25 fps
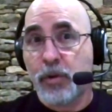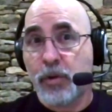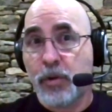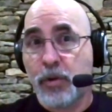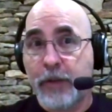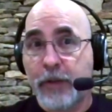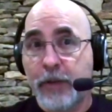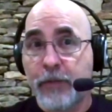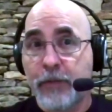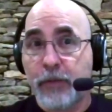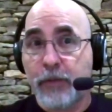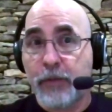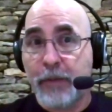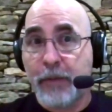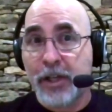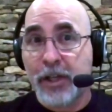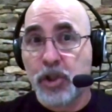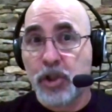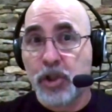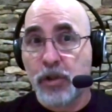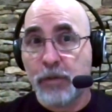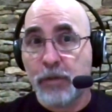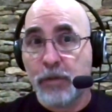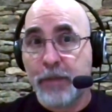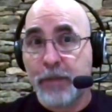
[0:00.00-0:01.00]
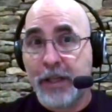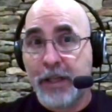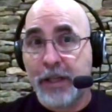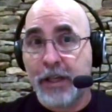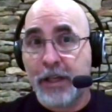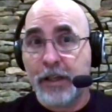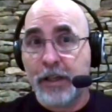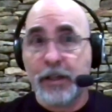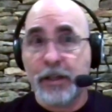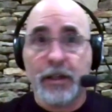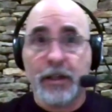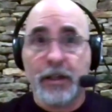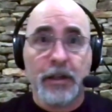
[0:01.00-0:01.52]
of informational
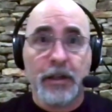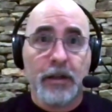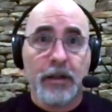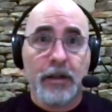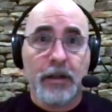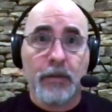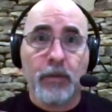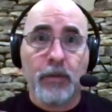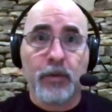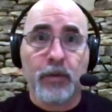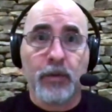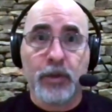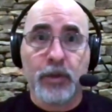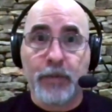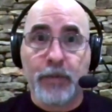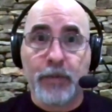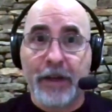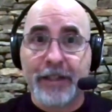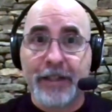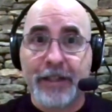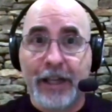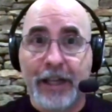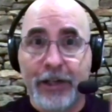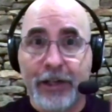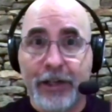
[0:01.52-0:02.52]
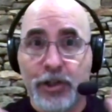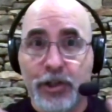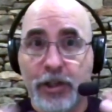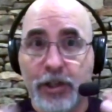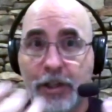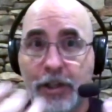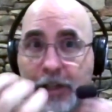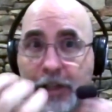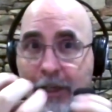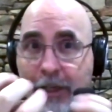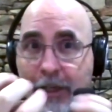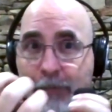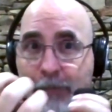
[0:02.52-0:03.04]
meeting with respect to
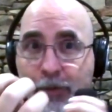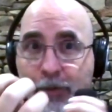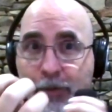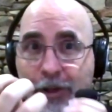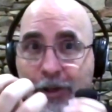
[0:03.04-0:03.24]
actually like putting